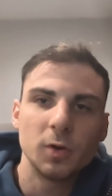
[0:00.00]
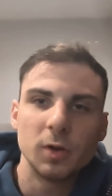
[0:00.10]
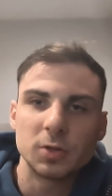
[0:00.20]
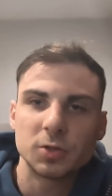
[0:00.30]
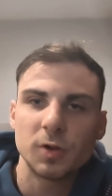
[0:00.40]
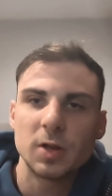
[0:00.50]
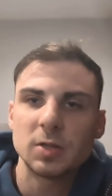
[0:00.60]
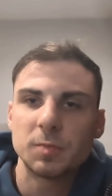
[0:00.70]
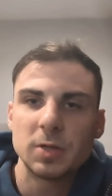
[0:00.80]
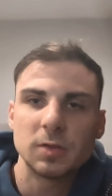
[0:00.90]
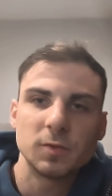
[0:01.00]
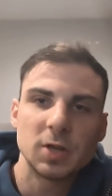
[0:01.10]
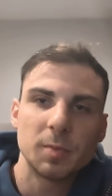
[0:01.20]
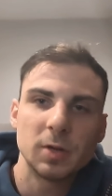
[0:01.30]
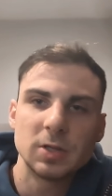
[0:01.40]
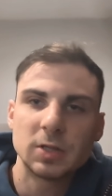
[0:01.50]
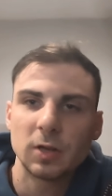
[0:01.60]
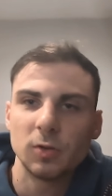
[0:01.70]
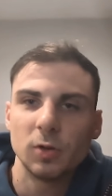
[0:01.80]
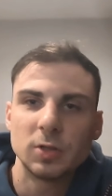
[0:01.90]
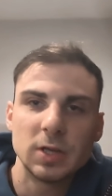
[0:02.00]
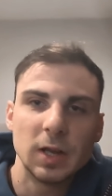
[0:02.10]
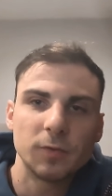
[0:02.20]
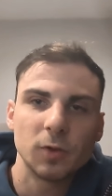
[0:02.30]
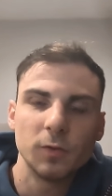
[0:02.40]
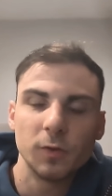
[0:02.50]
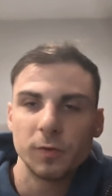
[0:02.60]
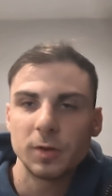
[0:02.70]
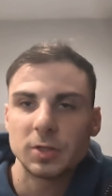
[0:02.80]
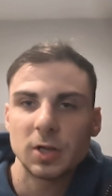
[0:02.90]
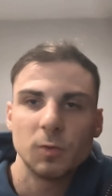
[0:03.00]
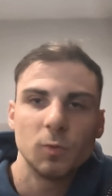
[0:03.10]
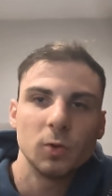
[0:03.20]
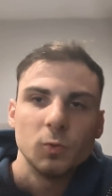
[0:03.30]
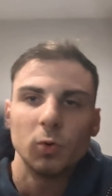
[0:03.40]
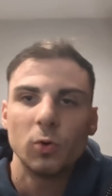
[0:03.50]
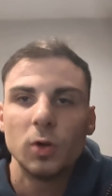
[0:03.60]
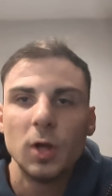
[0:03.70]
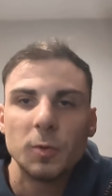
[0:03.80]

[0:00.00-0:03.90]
on a strange piece of Japanese technology left over from the Second World War,